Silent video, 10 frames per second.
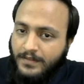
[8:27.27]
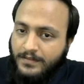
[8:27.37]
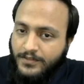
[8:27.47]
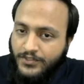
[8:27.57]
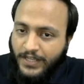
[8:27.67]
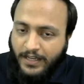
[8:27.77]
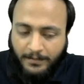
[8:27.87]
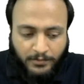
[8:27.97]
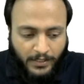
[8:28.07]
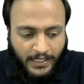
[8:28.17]
Sheikh
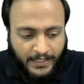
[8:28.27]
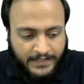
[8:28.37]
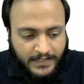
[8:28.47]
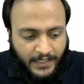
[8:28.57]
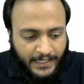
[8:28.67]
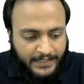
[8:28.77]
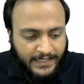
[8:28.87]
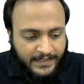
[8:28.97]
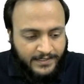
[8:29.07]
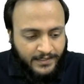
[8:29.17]
Abdullah is the correct
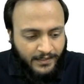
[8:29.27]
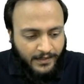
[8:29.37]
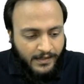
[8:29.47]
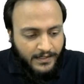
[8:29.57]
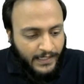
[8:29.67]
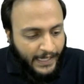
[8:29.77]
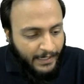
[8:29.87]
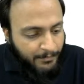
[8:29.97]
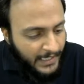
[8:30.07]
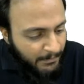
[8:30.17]
answer,
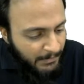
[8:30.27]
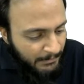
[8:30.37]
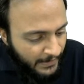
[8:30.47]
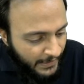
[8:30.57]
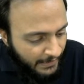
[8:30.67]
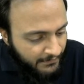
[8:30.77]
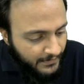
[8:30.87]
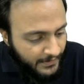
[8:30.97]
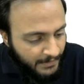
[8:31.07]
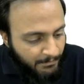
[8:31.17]
and many people have
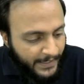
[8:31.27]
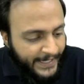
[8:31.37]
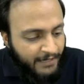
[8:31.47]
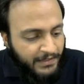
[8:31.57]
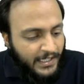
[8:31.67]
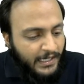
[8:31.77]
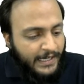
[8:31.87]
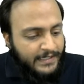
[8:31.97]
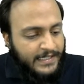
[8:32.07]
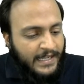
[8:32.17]
replied with the
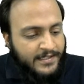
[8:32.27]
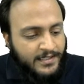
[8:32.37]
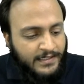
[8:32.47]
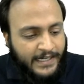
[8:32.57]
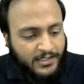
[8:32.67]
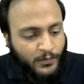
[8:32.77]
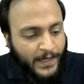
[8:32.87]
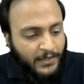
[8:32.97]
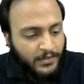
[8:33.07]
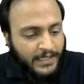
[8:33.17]
correct answer. That's
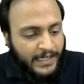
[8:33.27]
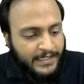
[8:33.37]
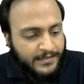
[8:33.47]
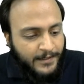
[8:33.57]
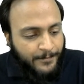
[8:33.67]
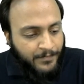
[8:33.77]
very good guys.